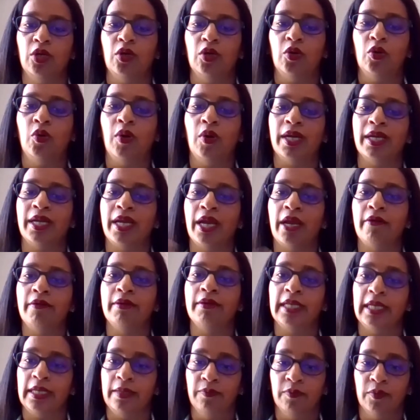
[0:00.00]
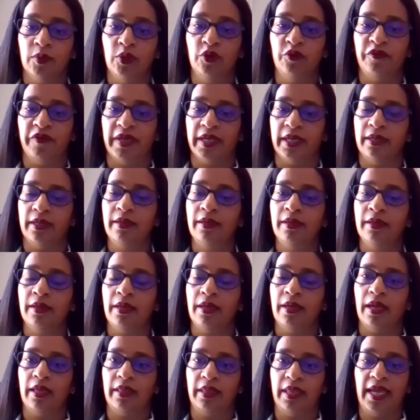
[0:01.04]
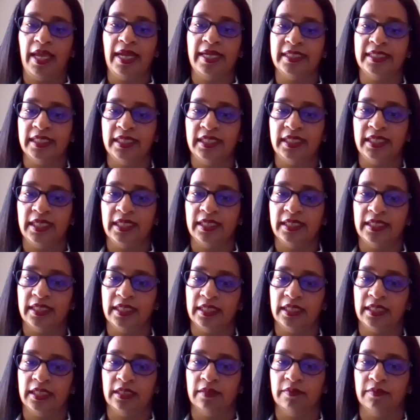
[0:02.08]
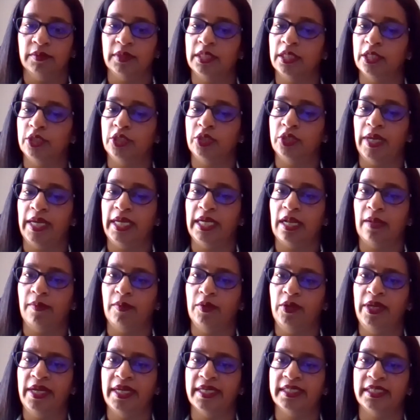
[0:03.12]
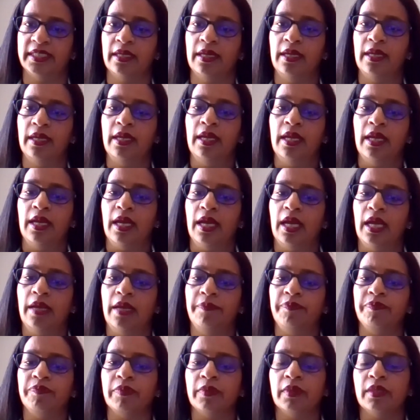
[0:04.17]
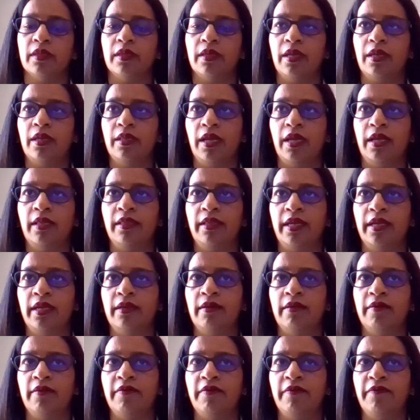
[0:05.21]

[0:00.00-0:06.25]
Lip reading: who are currently moving their existing systems to AWS. And then